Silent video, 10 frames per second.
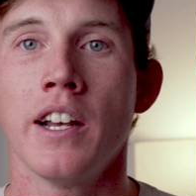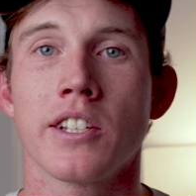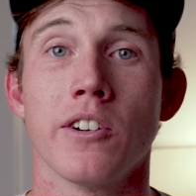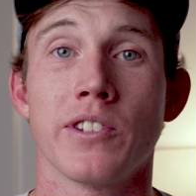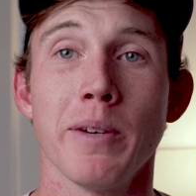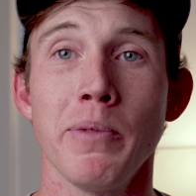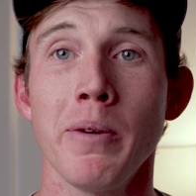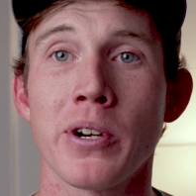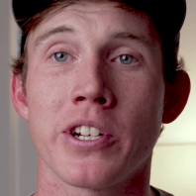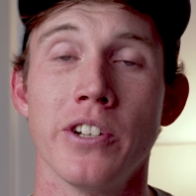So tip
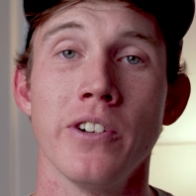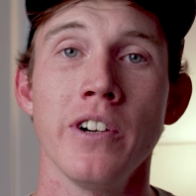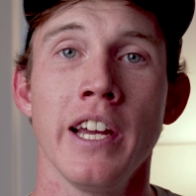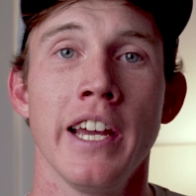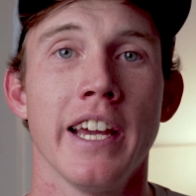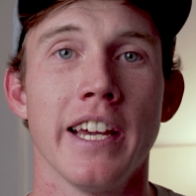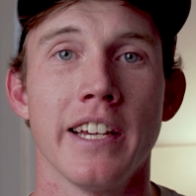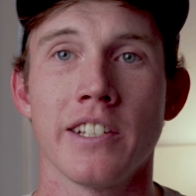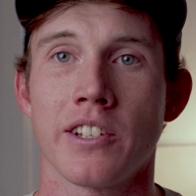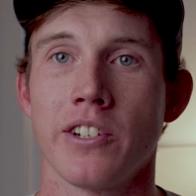number 2
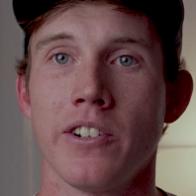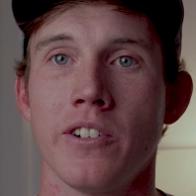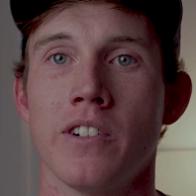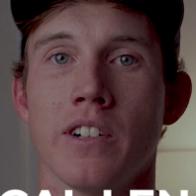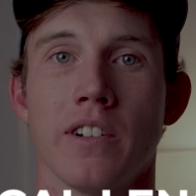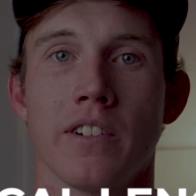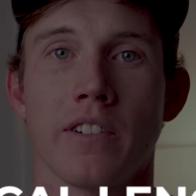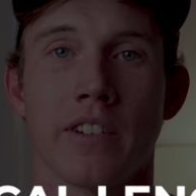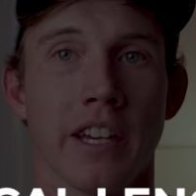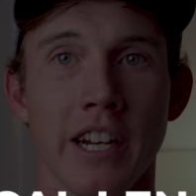is to
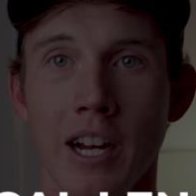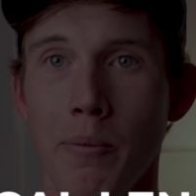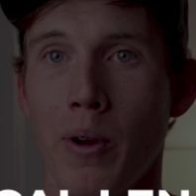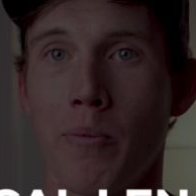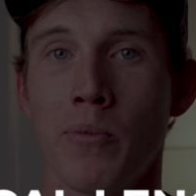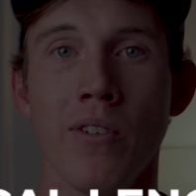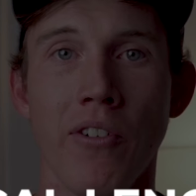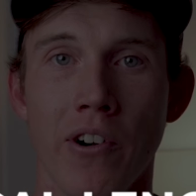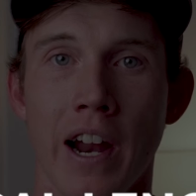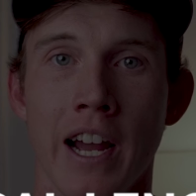get up, move
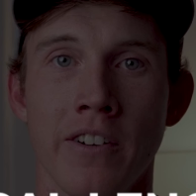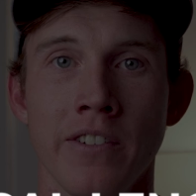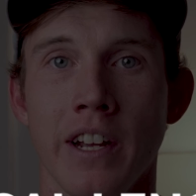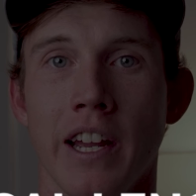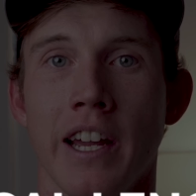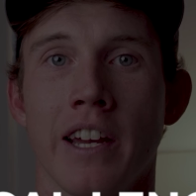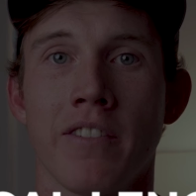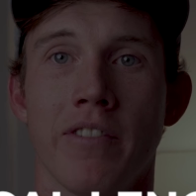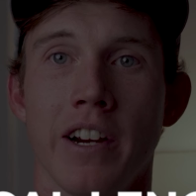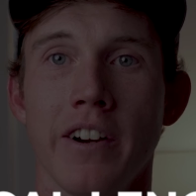around,
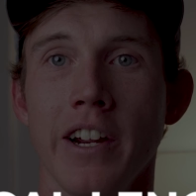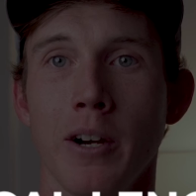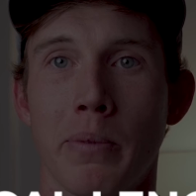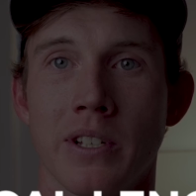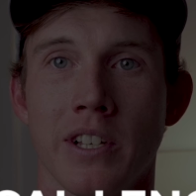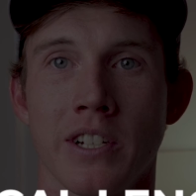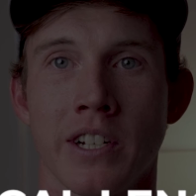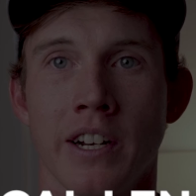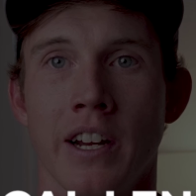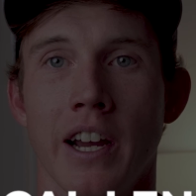and vary your
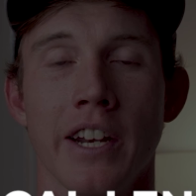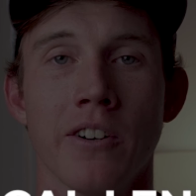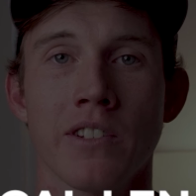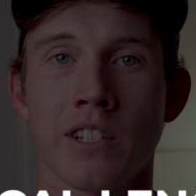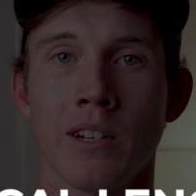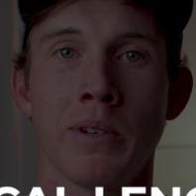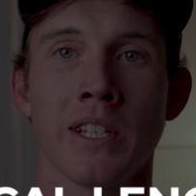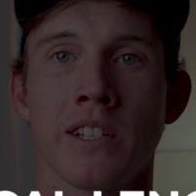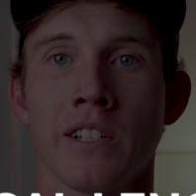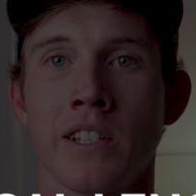position. I know in some
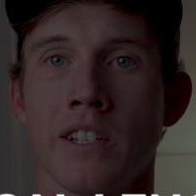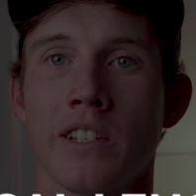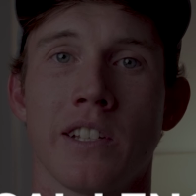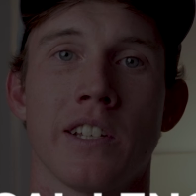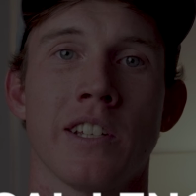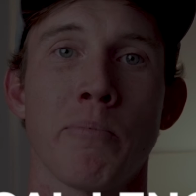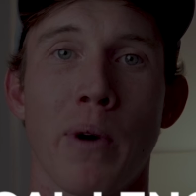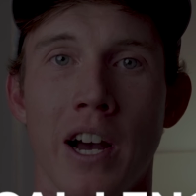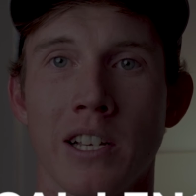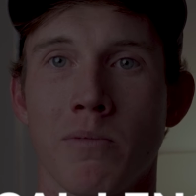instances this isn't
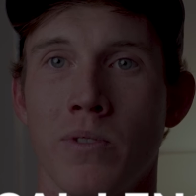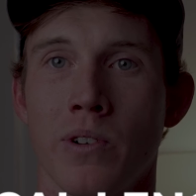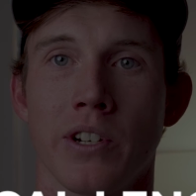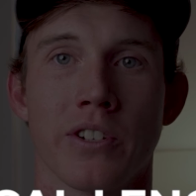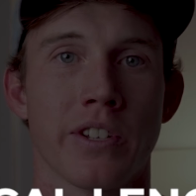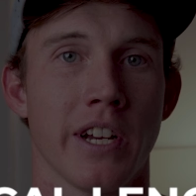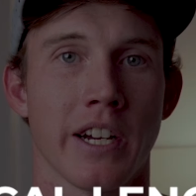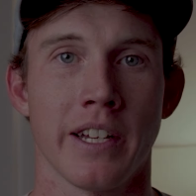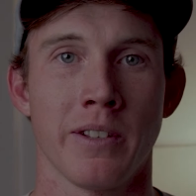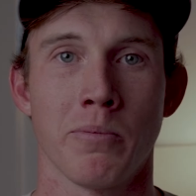possible. You're
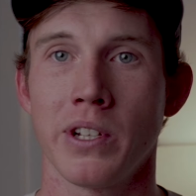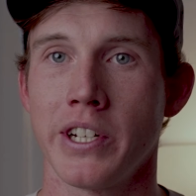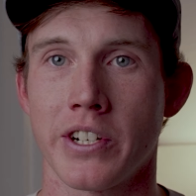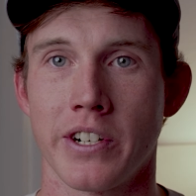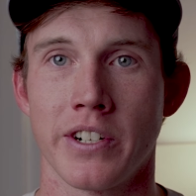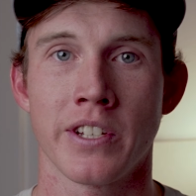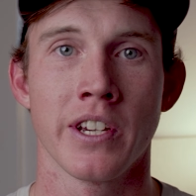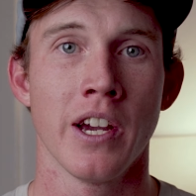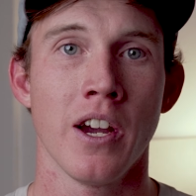stuck in the bleachers,